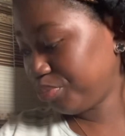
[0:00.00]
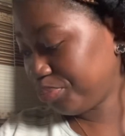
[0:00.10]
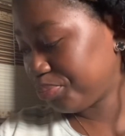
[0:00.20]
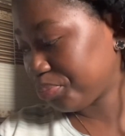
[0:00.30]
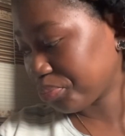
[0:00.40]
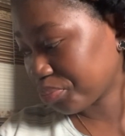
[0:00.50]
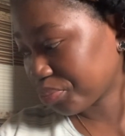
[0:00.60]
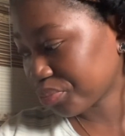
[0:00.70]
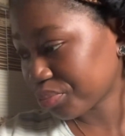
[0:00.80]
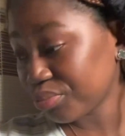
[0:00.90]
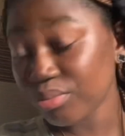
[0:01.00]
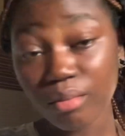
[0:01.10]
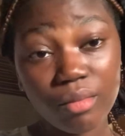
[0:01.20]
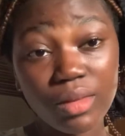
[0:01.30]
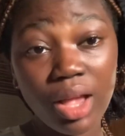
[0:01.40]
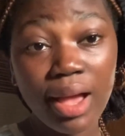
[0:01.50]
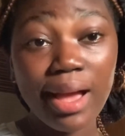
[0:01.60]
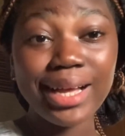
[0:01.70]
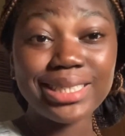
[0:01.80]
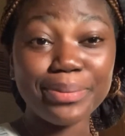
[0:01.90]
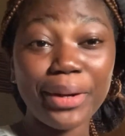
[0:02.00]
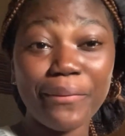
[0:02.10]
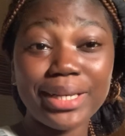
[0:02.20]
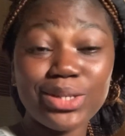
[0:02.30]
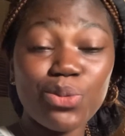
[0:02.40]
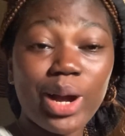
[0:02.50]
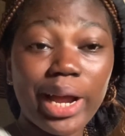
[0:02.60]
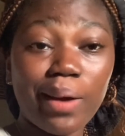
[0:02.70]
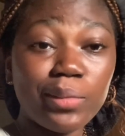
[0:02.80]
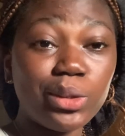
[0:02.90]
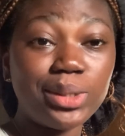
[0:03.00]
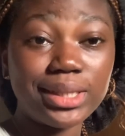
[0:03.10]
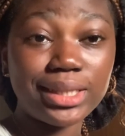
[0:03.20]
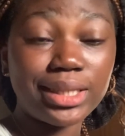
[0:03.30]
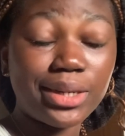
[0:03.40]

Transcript: the main reason why I'm not using